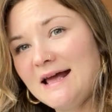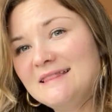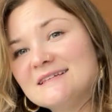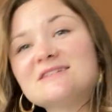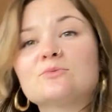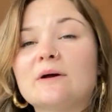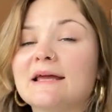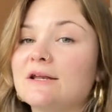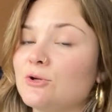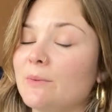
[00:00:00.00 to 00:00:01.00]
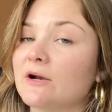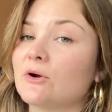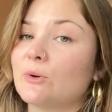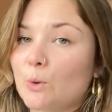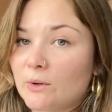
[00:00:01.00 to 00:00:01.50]
And this is what I can do
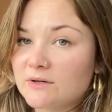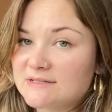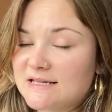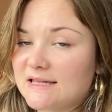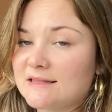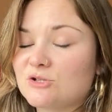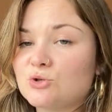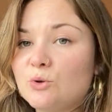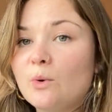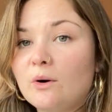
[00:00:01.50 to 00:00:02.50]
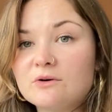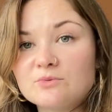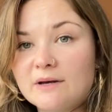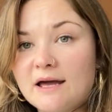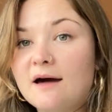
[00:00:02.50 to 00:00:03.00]
better in order to get there. So you
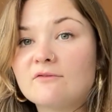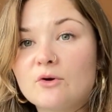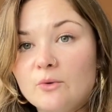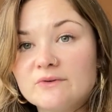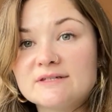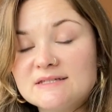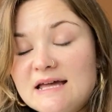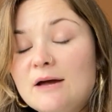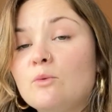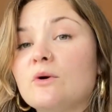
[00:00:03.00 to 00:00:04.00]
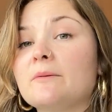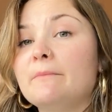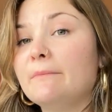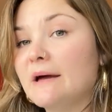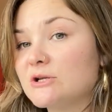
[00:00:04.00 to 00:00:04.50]
always want to have goals set with
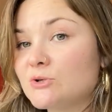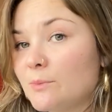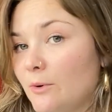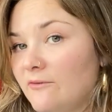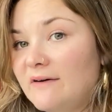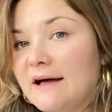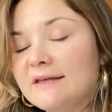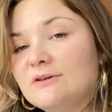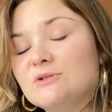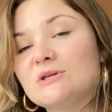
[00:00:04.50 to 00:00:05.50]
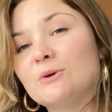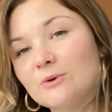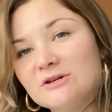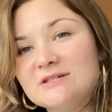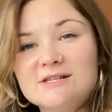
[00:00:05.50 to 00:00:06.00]
measurable values in
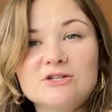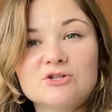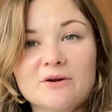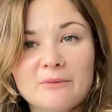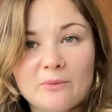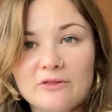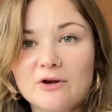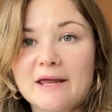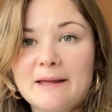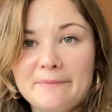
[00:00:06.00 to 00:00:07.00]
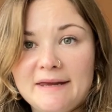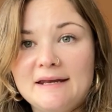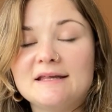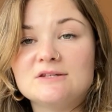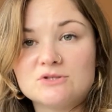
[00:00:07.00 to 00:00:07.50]
order to determine whether a
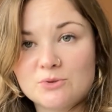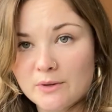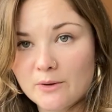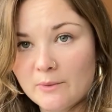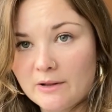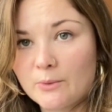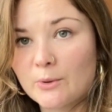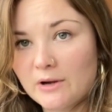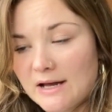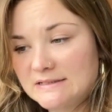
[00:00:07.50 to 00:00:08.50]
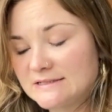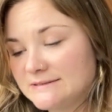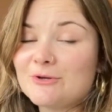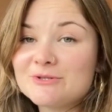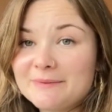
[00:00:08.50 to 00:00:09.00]
campaign is doing well or not.
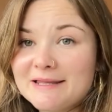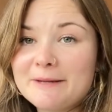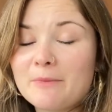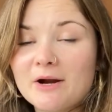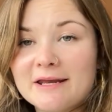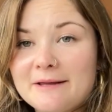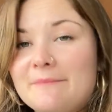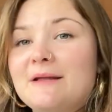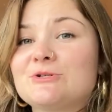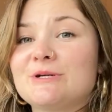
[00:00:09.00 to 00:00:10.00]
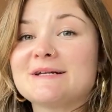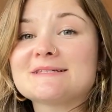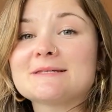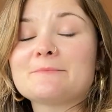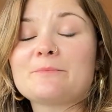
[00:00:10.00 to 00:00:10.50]
Ultimately, marketing
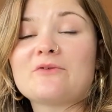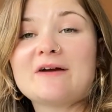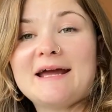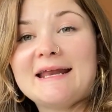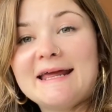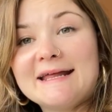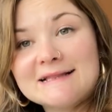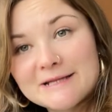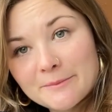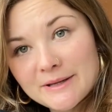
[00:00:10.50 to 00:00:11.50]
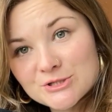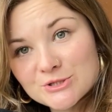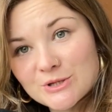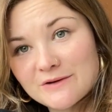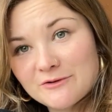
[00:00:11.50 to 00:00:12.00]
metrics provide a clear
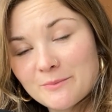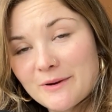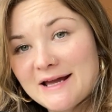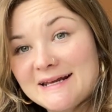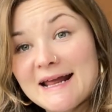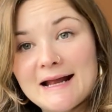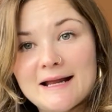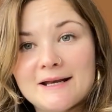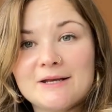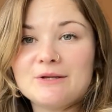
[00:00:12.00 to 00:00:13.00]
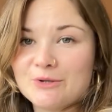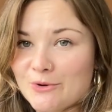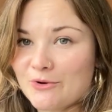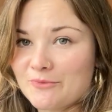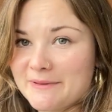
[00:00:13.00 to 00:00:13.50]
picture of your brand and your
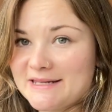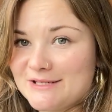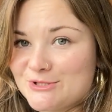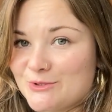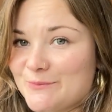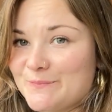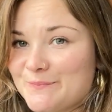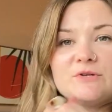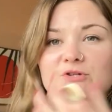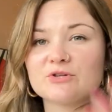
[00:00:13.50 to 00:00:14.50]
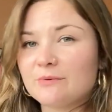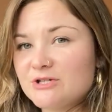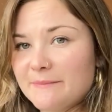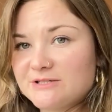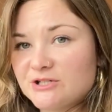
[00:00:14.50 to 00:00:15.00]
growth potential. So
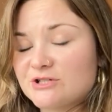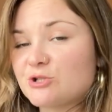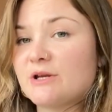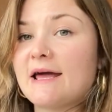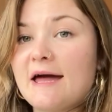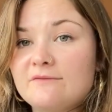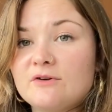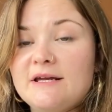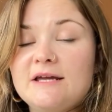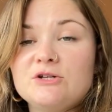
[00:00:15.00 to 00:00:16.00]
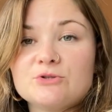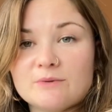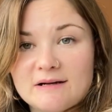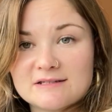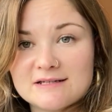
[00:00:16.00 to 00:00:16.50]
which metrics should every
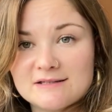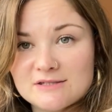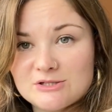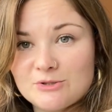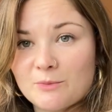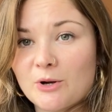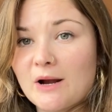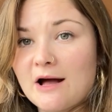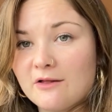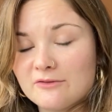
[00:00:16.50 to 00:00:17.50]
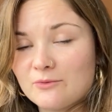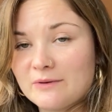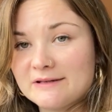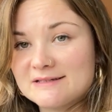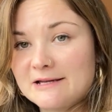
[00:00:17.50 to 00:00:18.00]
direct-to-consumer health and
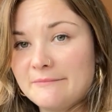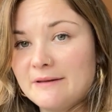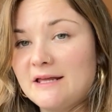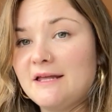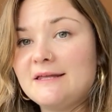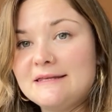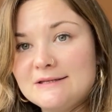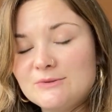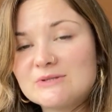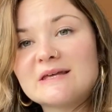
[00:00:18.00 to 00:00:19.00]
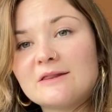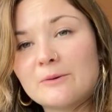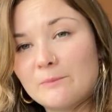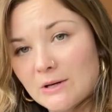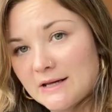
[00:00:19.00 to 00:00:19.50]
wellness company use in their
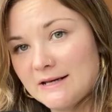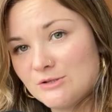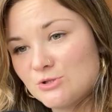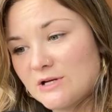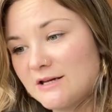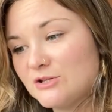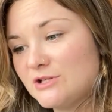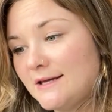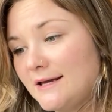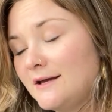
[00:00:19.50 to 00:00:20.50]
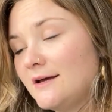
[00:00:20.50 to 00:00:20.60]
marketing strategy?